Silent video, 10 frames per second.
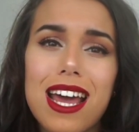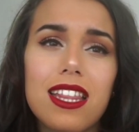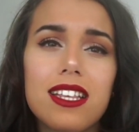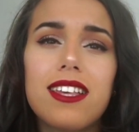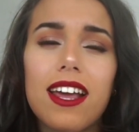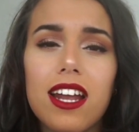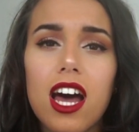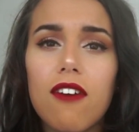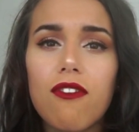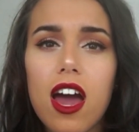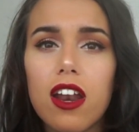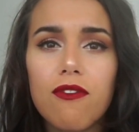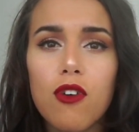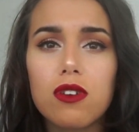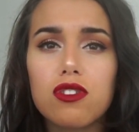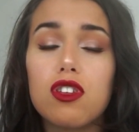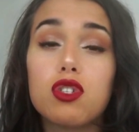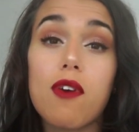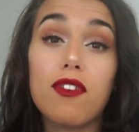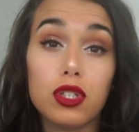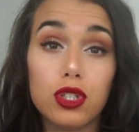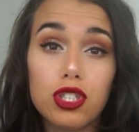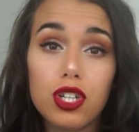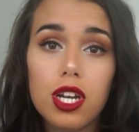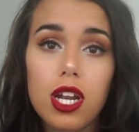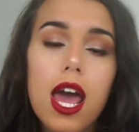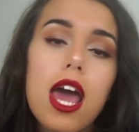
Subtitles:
and then the second half kind of focused on this revolution.